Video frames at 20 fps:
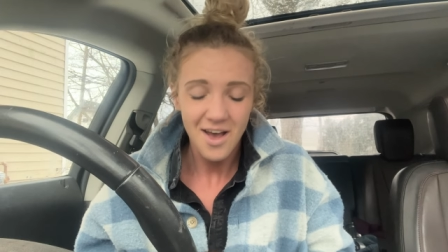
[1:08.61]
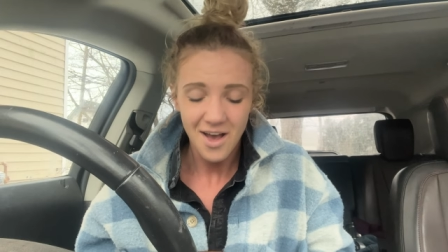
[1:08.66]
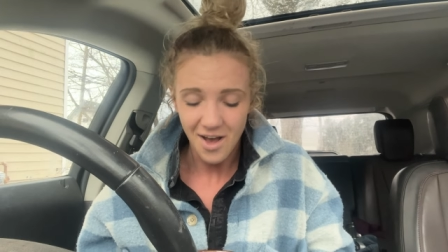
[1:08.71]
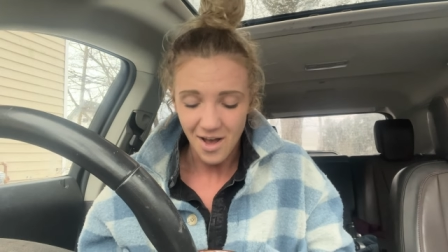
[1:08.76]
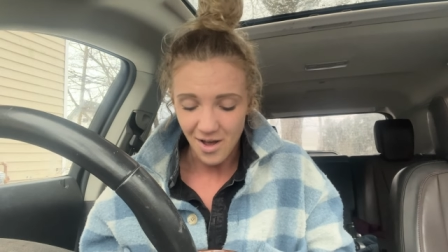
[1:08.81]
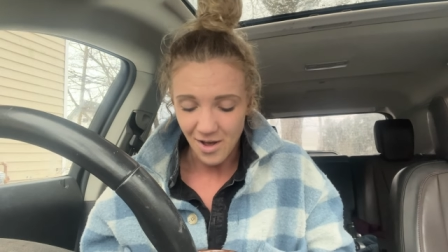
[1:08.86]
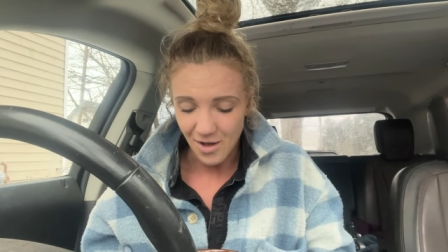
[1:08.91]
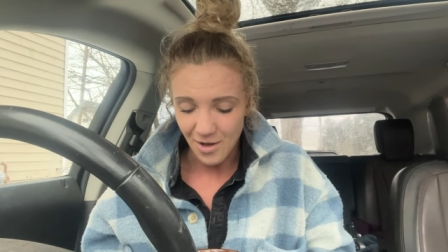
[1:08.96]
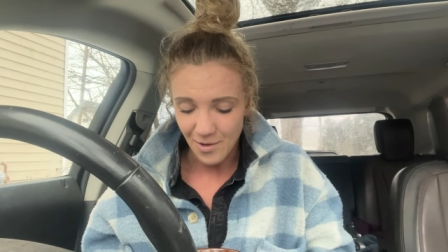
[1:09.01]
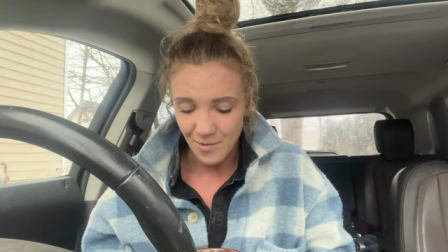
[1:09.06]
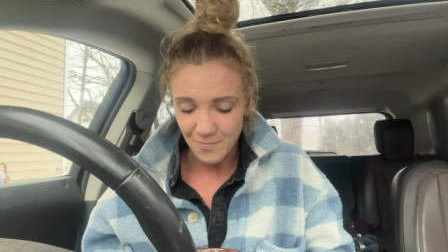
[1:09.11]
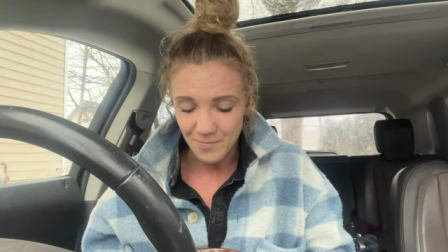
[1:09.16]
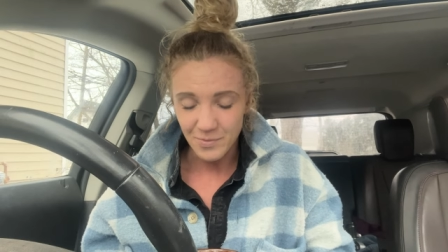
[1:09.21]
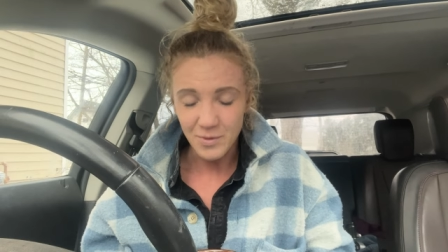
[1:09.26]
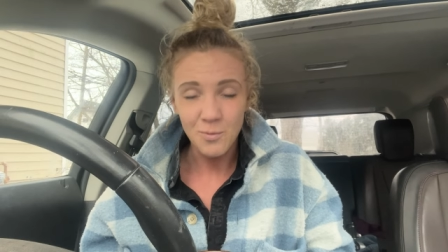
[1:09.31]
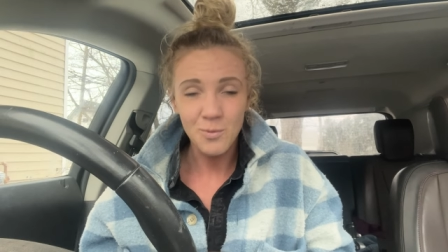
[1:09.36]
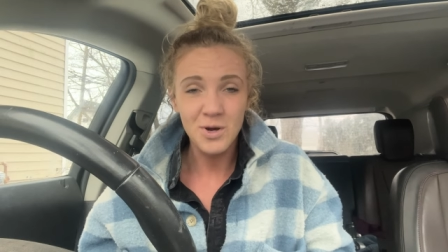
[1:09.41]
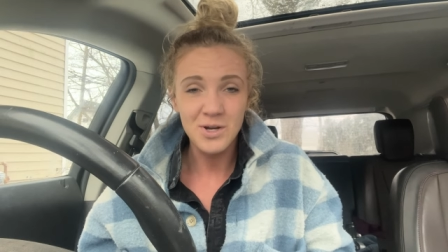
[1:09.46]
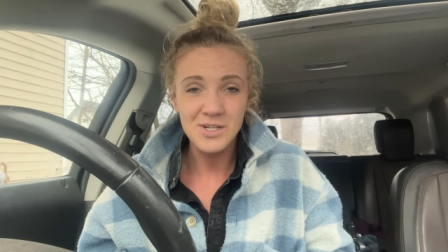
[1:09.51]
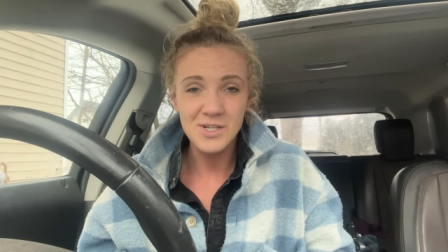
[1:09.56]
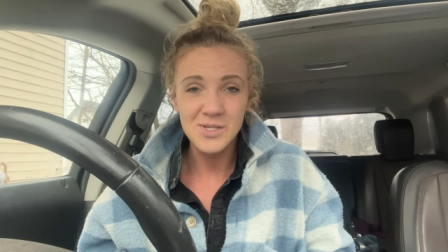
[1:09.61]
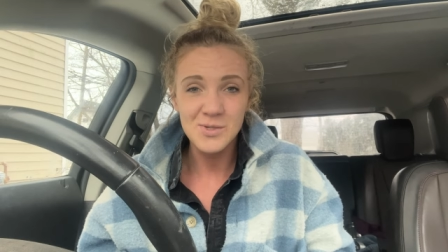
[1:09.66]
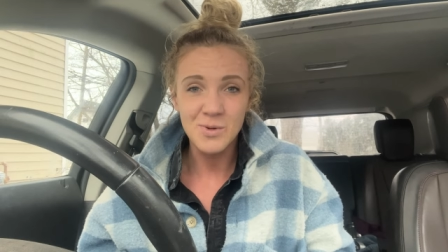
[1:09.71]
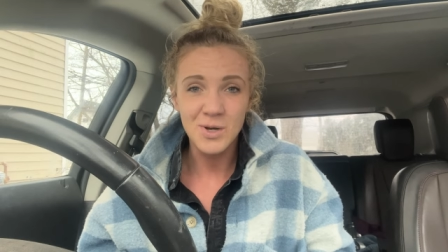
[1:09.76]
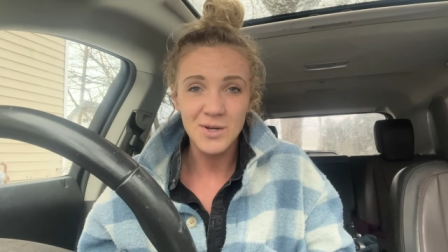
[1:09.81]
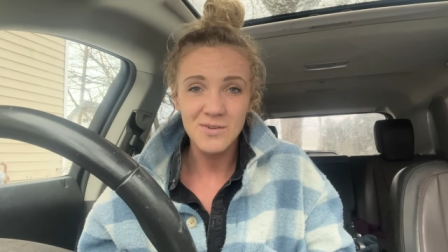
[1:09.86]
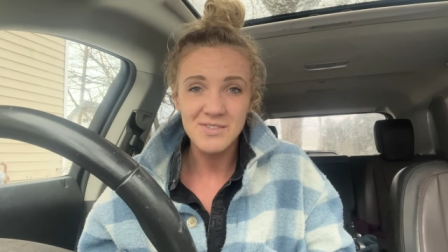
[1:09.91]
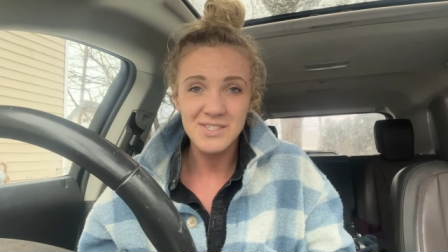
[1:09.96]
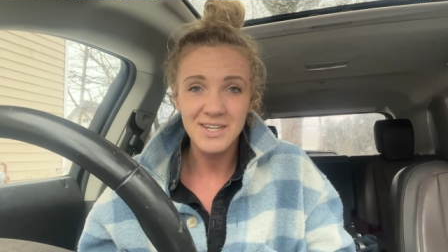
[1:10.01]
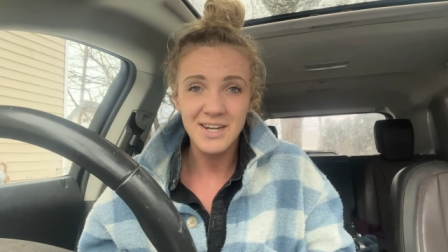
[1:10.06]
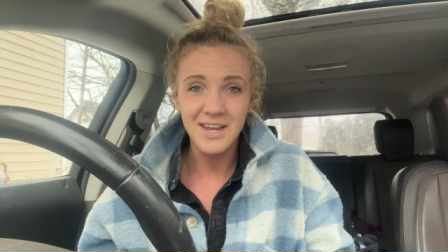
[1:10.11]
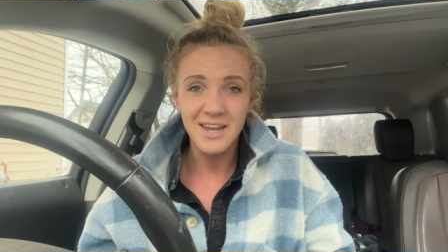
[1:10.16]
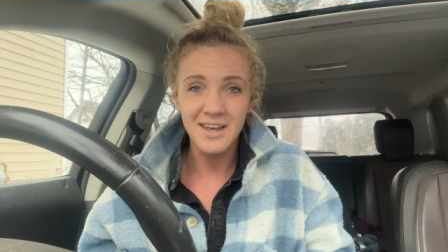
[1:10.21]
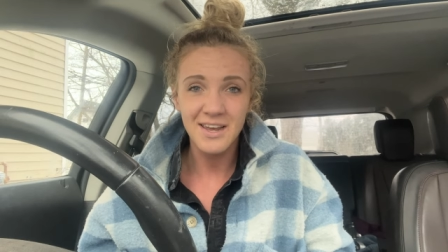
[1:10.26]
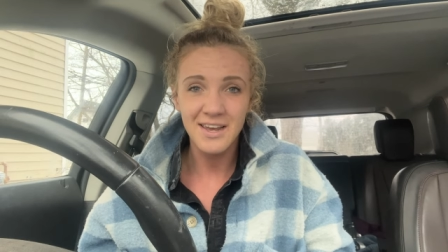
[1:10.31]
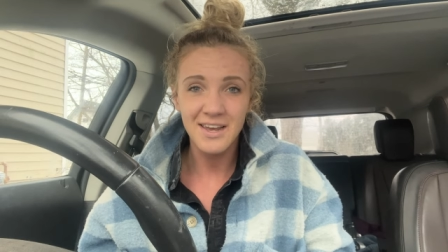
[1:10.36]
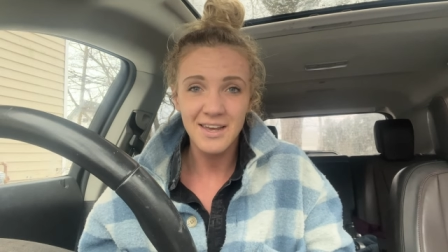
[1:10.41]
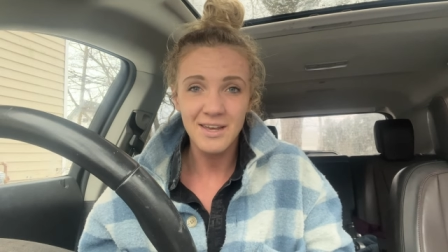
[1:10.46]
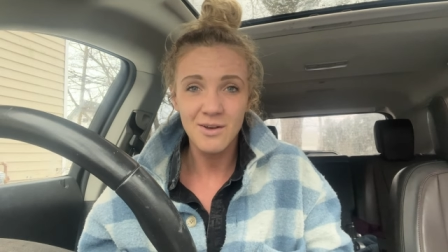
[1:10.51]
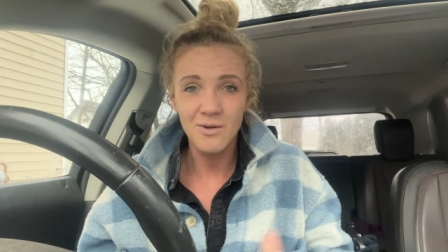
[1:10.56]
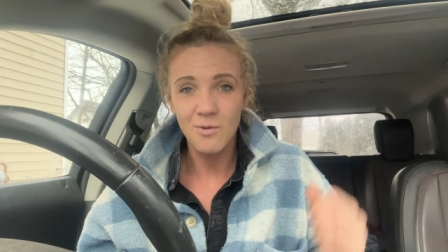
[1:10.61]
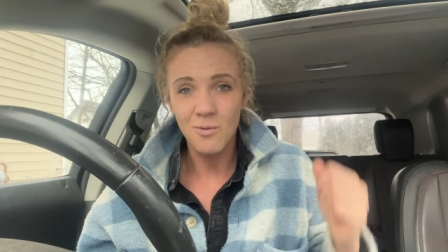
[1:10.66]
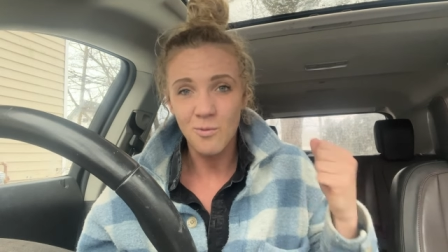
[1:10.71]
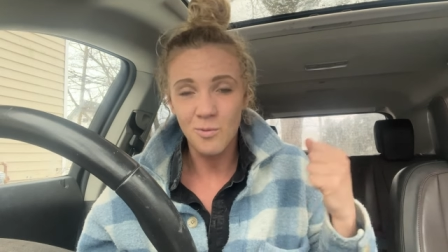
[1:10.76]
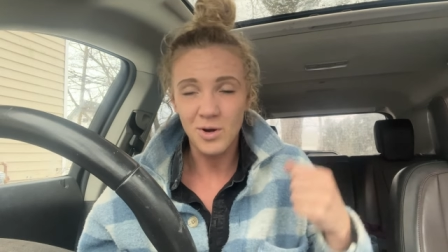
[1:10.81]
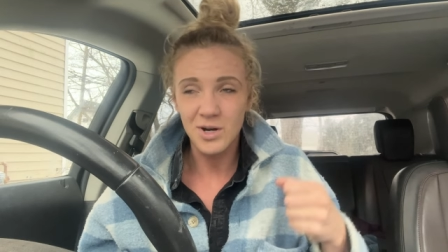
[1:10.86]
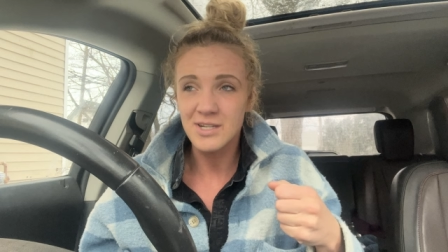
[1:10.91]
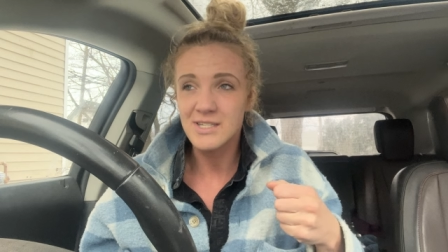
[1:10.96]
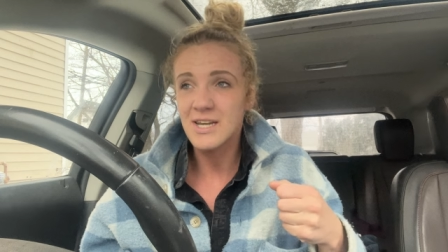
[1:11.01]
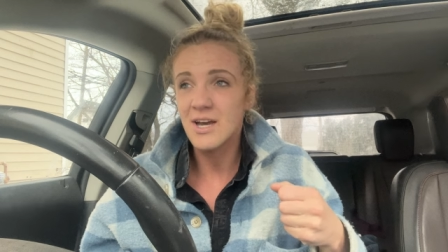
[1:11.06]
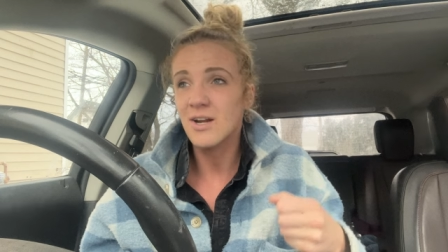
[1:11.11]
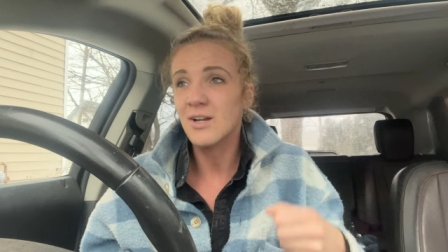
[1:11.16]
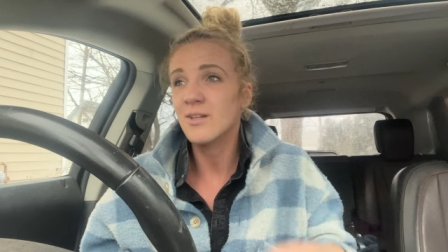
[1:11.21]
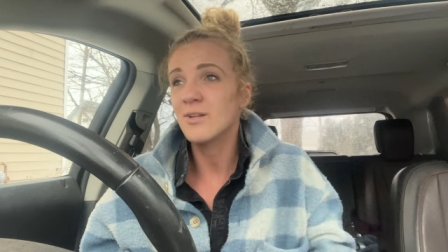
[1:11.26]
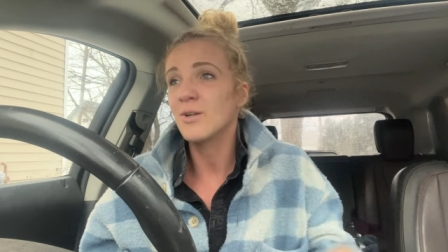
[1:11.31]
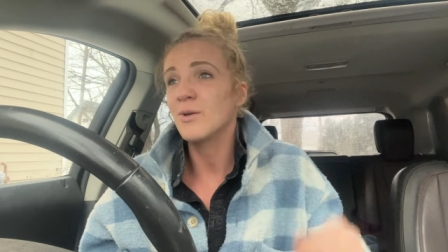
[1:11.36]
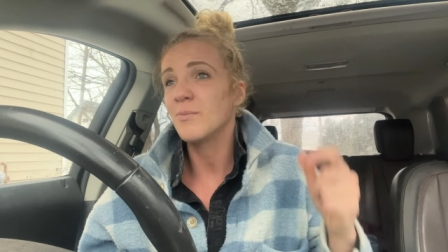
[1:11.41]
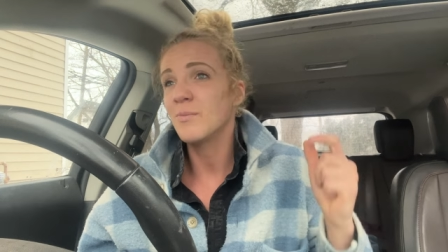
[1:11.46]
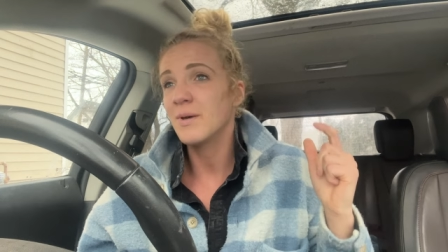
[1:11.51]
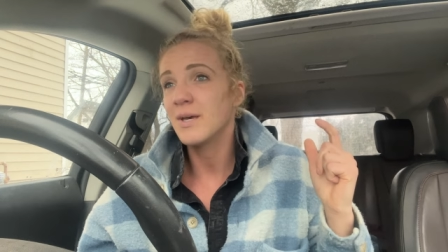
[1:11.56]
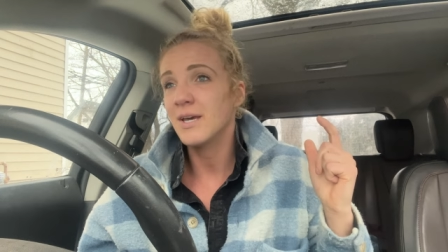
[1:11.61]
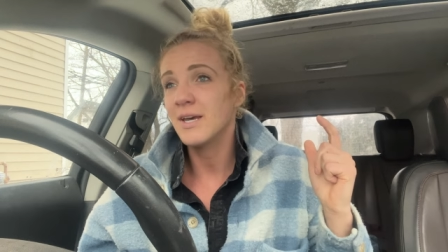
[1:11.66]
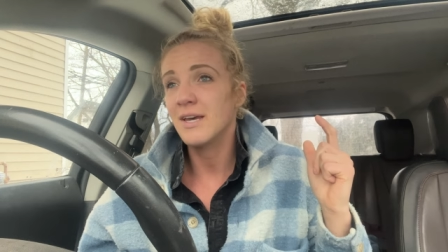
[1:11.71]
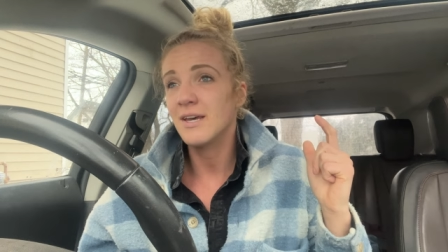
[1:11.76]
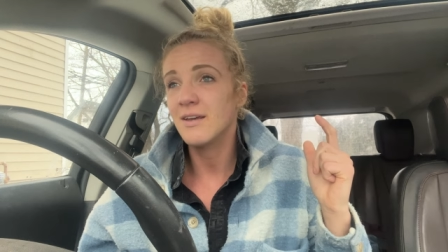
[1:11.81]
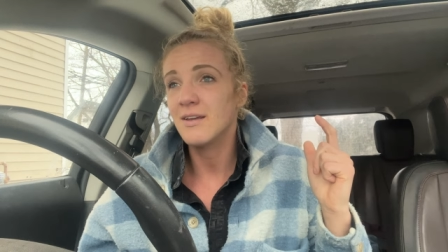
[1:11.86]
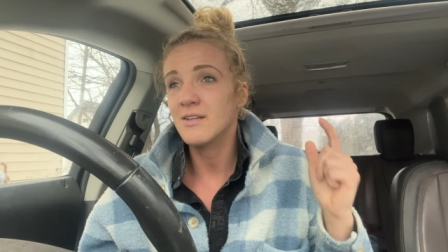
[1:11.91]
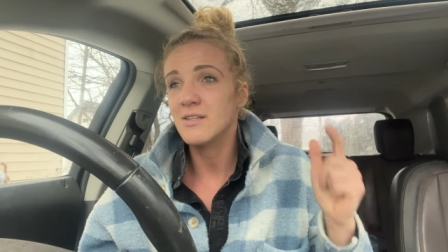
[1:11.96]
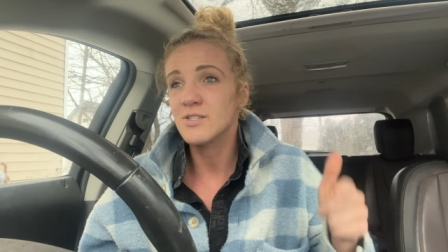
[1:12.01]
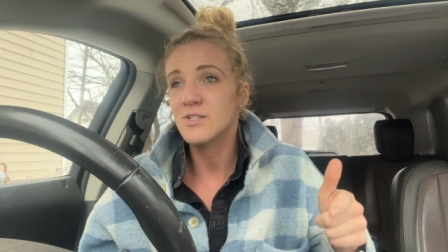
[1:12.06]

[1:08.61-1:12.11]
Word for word: Um, worked at twelve today, worked out a little bit,